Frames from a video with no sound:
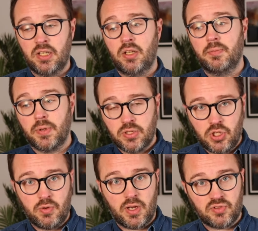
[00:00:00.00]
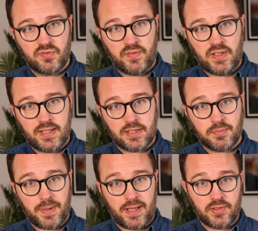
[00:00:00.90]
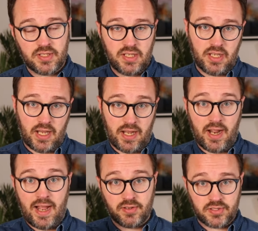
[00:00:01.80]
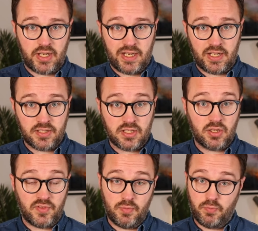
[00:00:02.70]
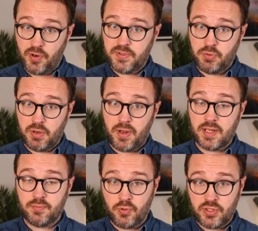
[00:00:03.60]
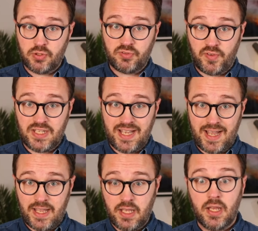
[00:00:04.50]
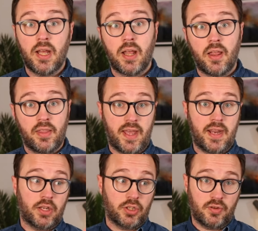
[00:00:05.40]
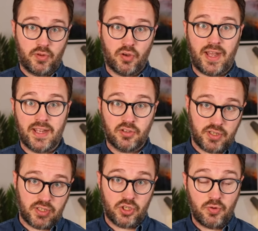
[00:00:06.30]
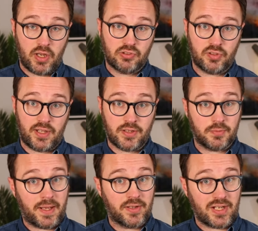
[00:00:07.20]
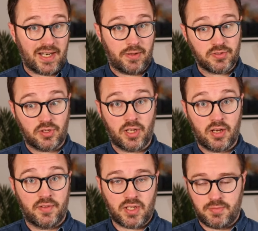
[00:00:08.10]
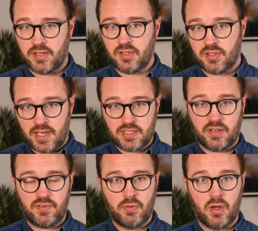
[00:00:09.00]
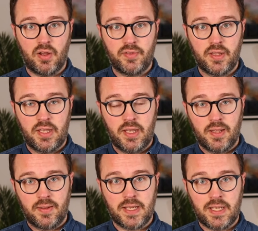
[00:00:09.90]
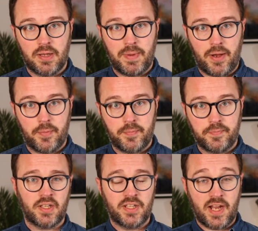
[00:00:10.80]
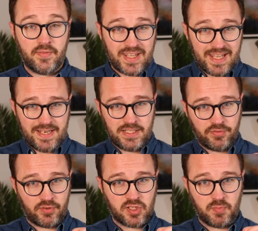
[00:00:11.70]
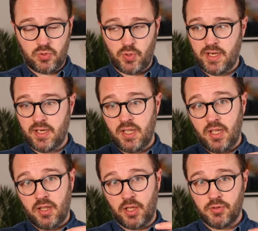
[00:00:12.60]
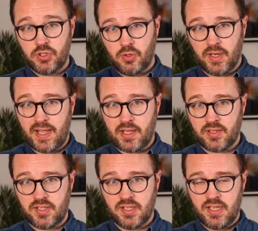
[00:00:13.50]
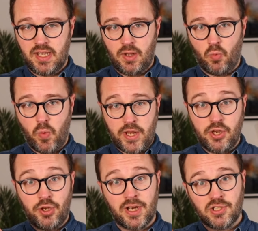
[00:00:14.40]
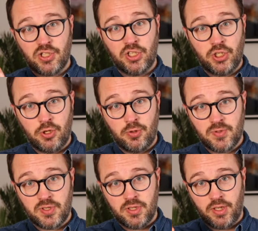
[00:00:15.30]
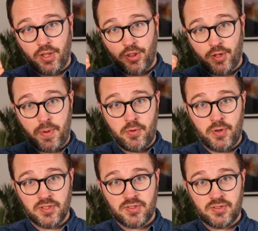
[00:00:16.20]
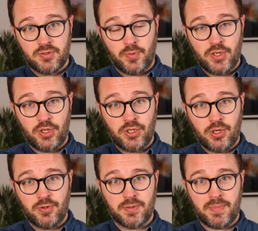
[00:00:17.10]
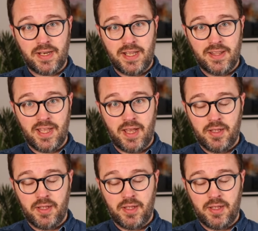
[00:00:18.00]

but £250,000 outside London. So if your property you want to buy is more than £250,000, then you've got that increased £200,000 allowance on the Lifetime ISA. So that's definitely worth thinking about. The other key difference between those two accounts is when you can actually use the bonus, when you can use the money in there,